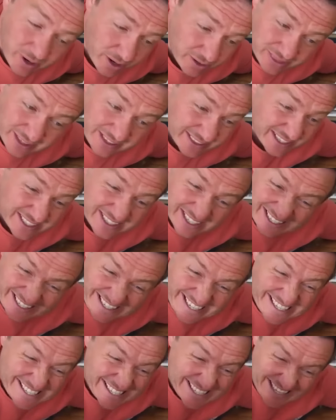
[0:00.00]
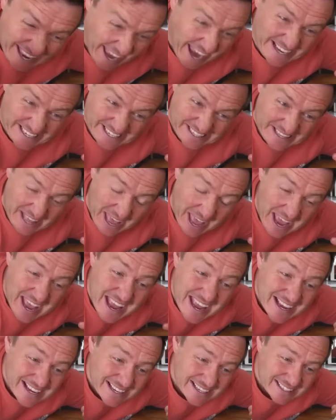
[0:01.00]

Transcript: I think there's at least 10 in there.